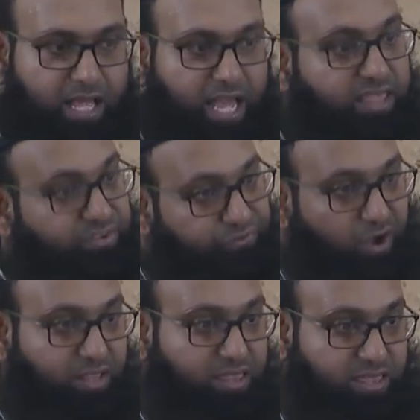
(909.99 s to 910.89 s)
And the
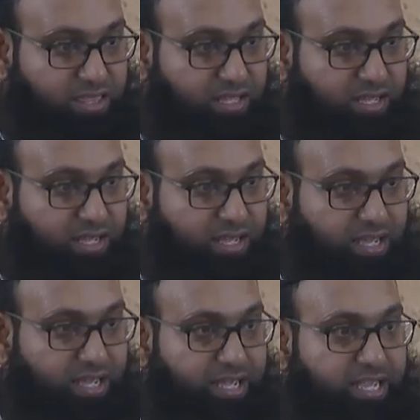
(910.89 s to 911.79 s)
fourth
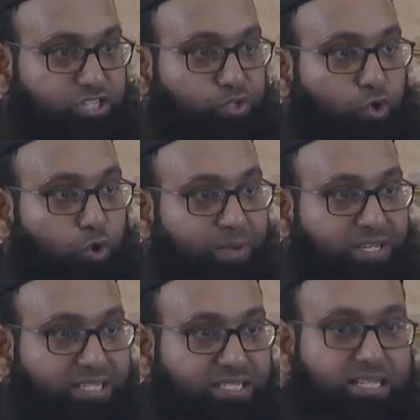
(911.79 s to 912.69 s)
is to
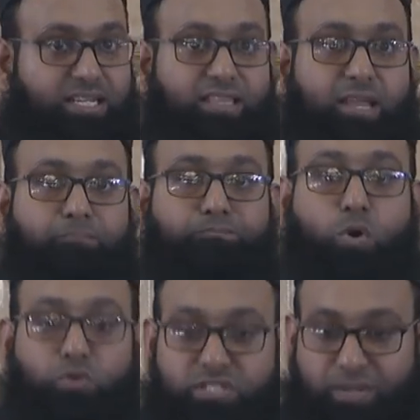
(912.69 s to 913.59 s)
commit a sin and then
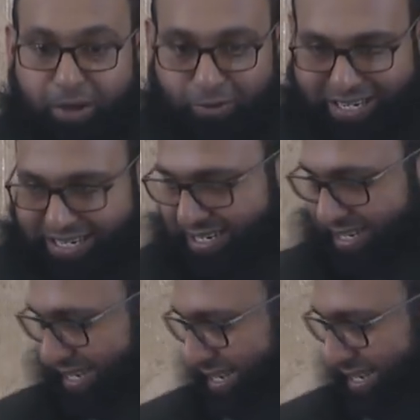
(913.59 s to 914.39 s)
boast about it.